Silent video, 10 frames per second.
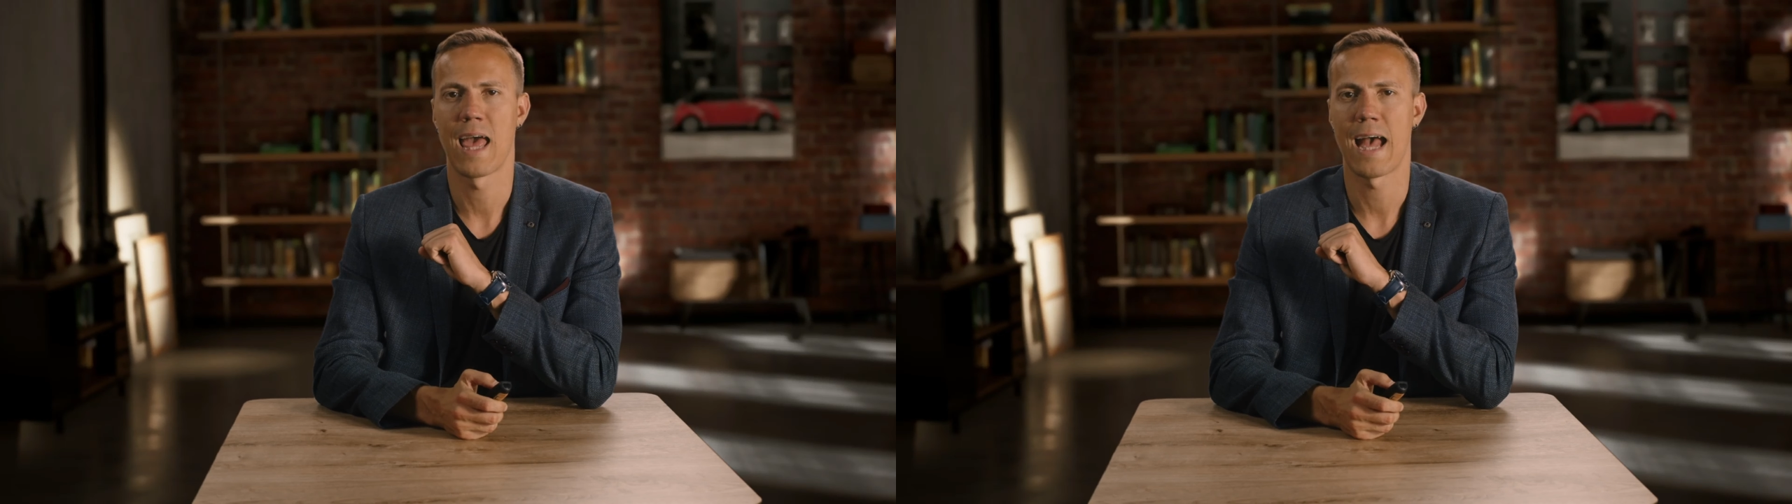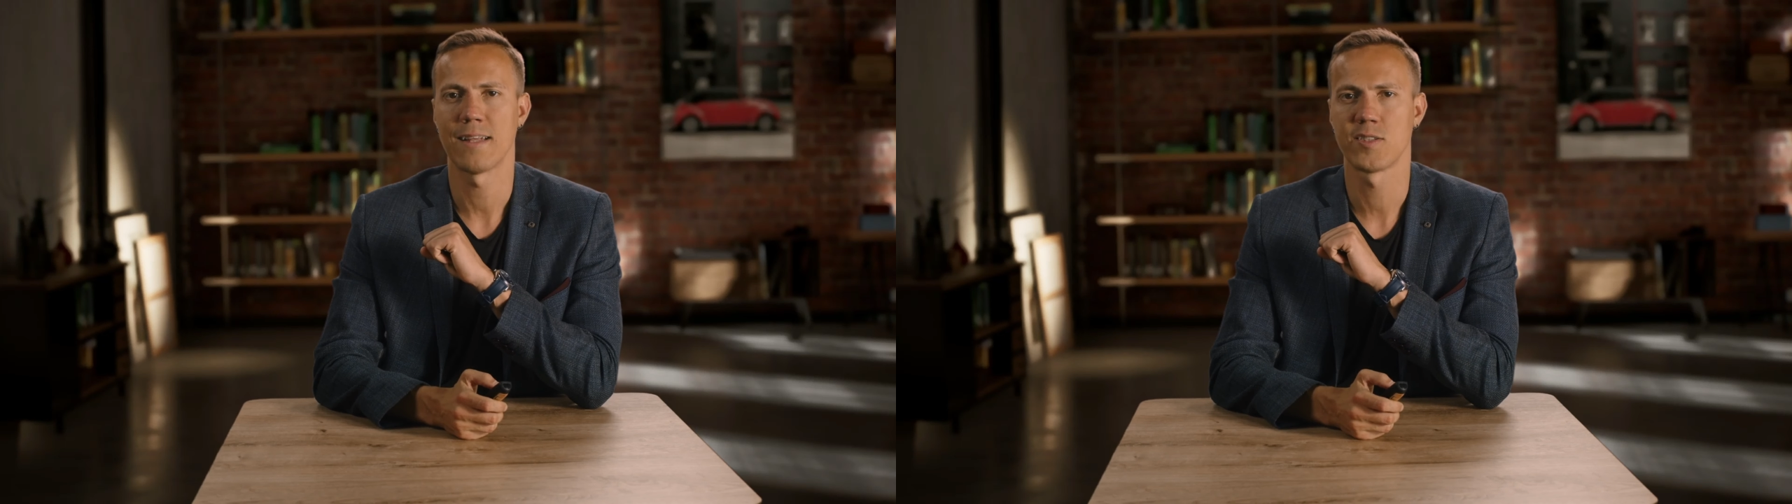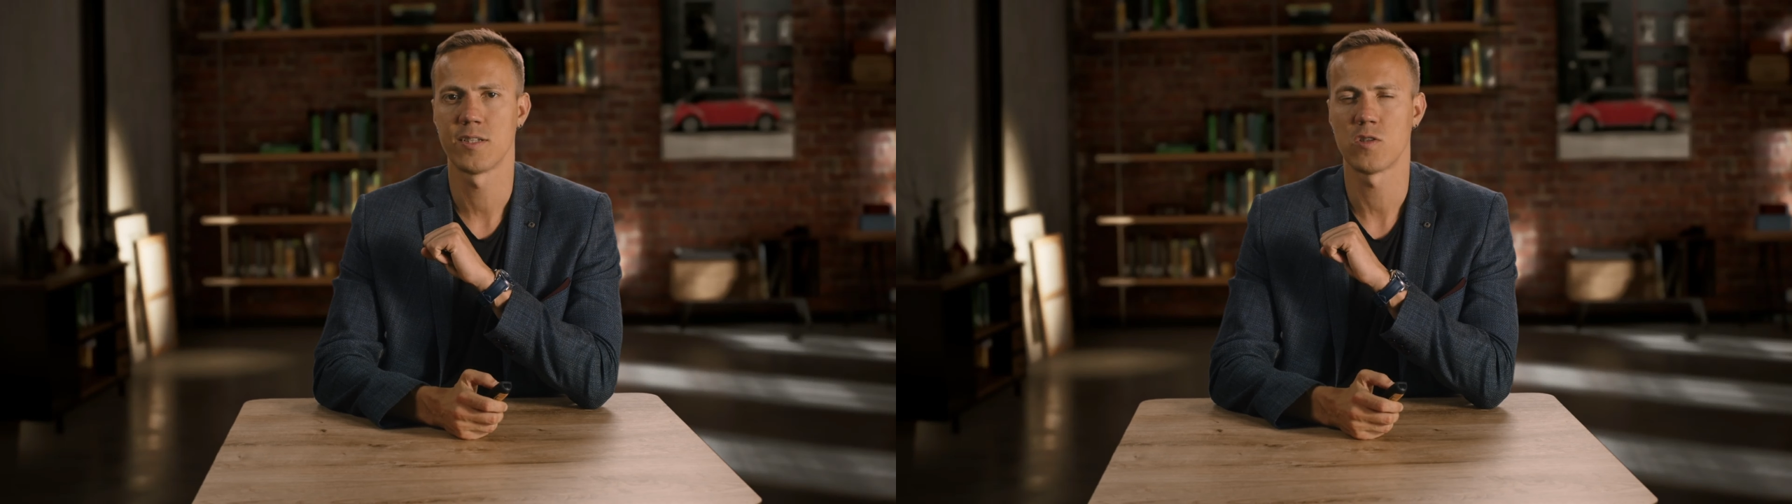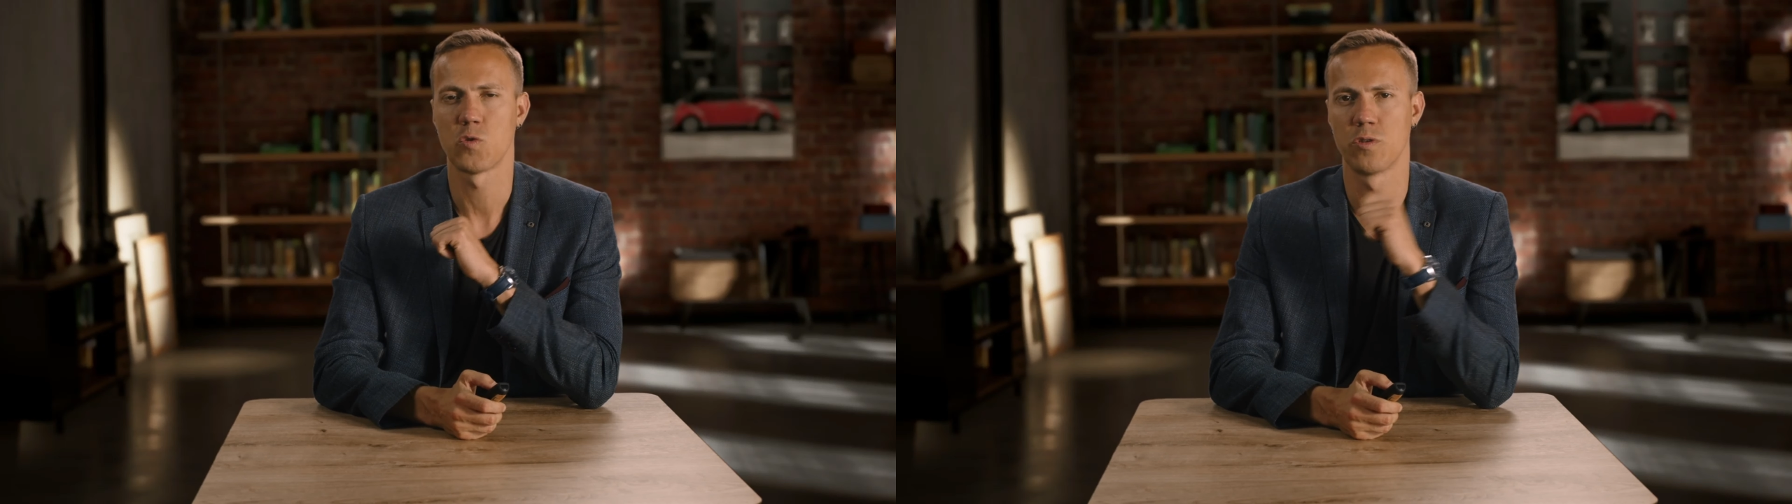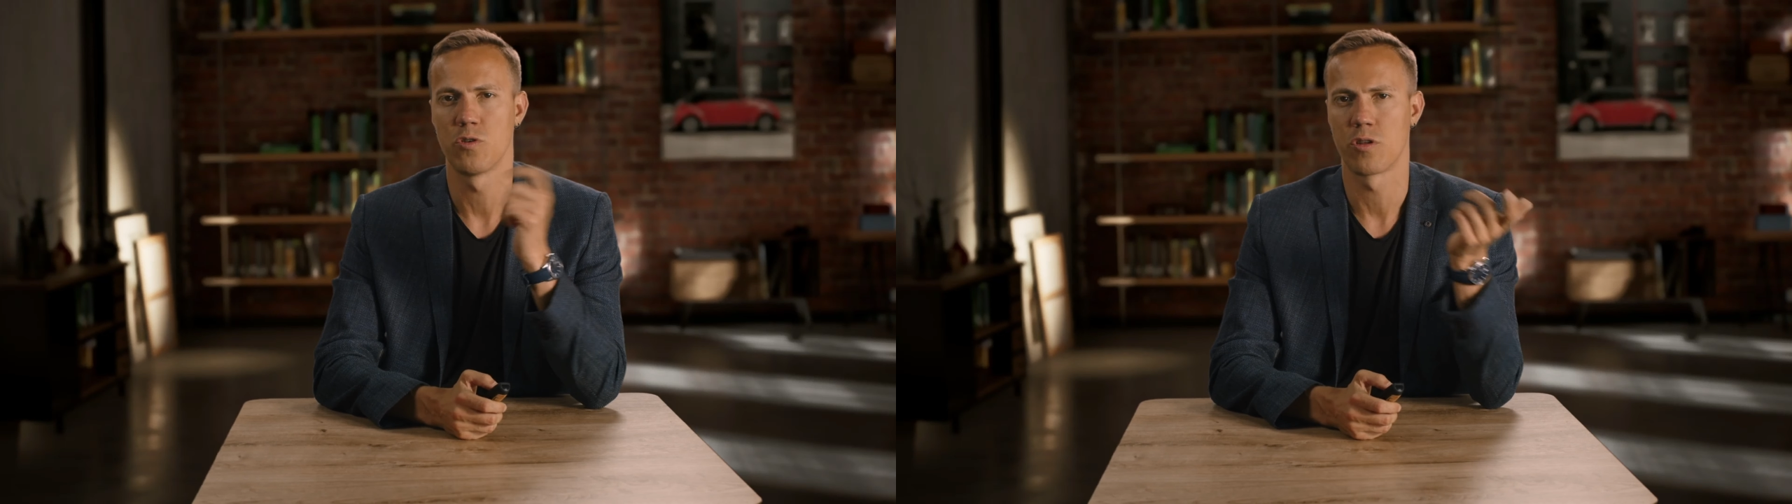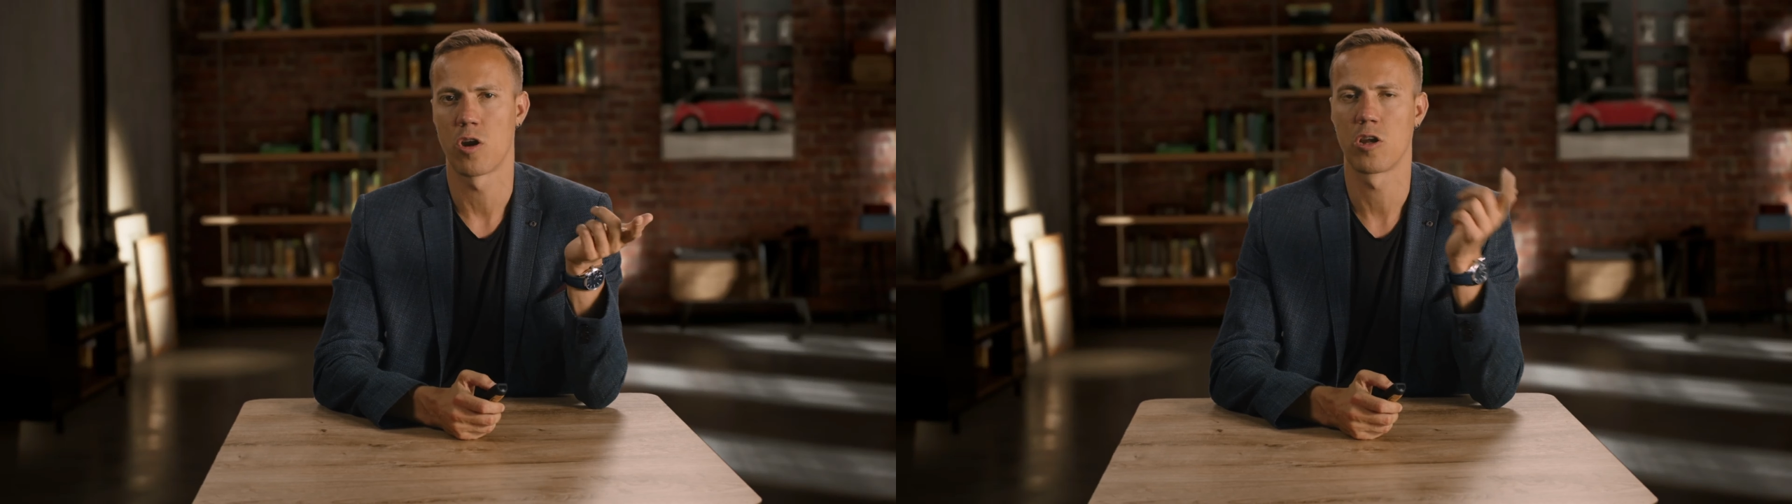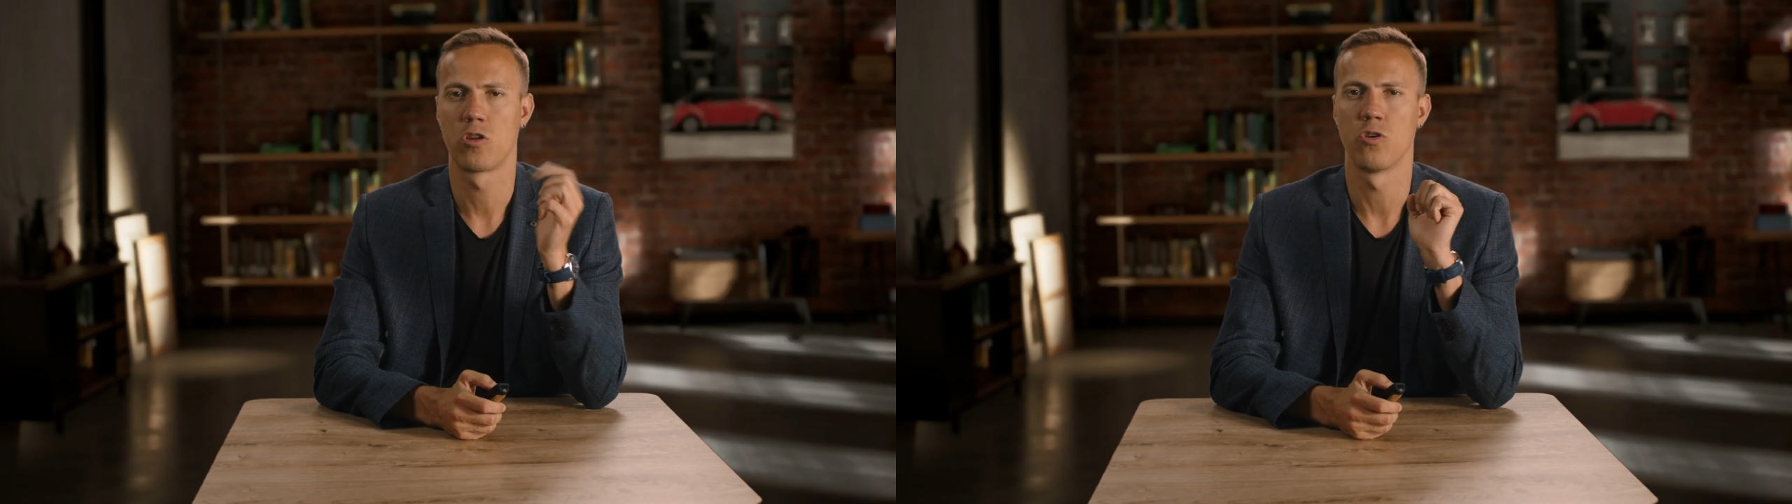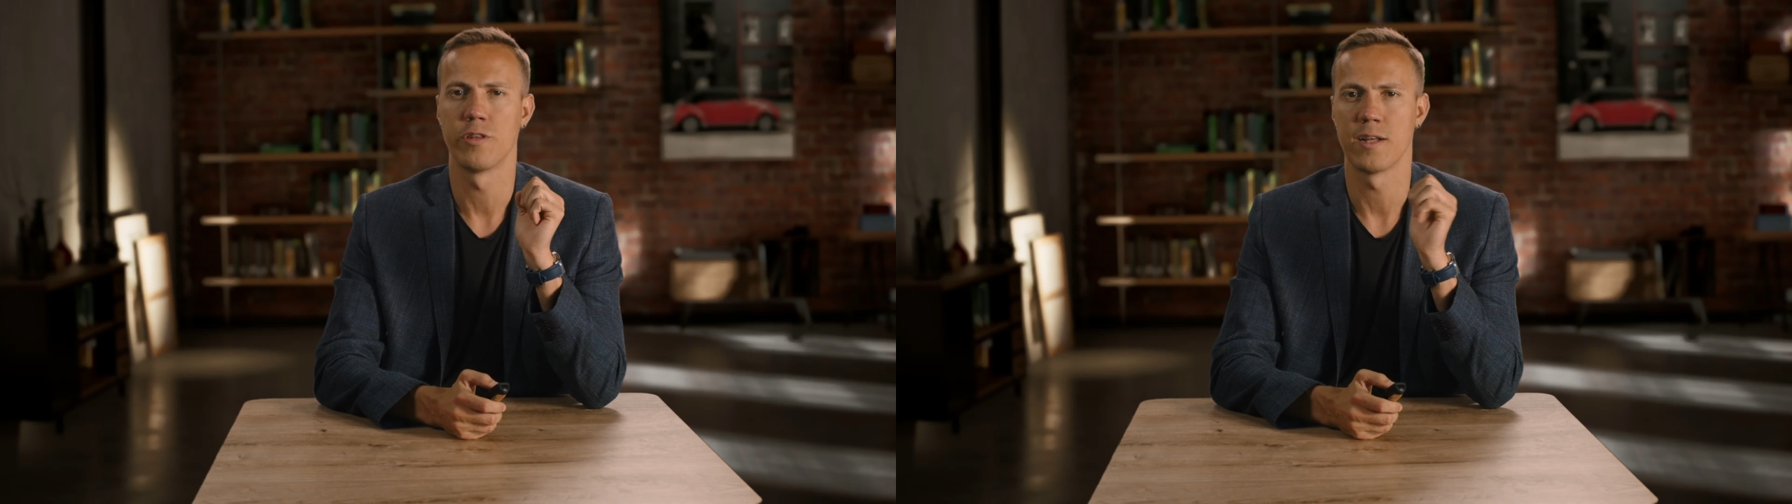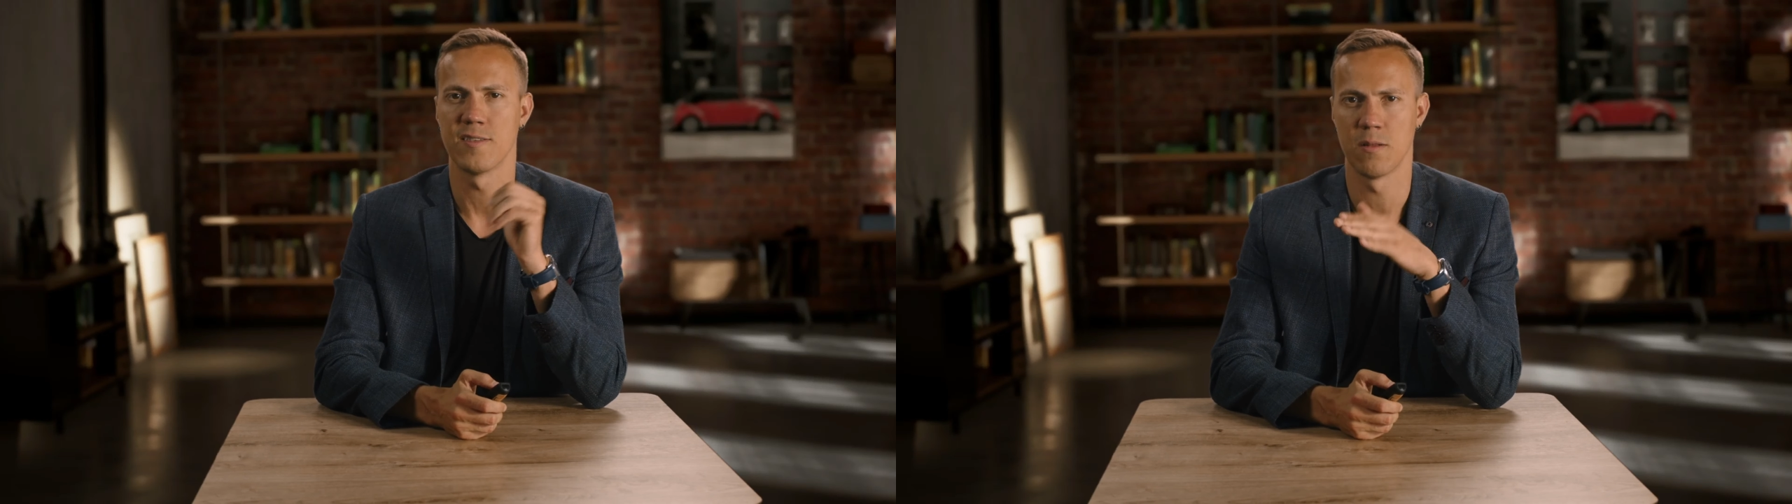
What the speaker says: ad sets with your target audience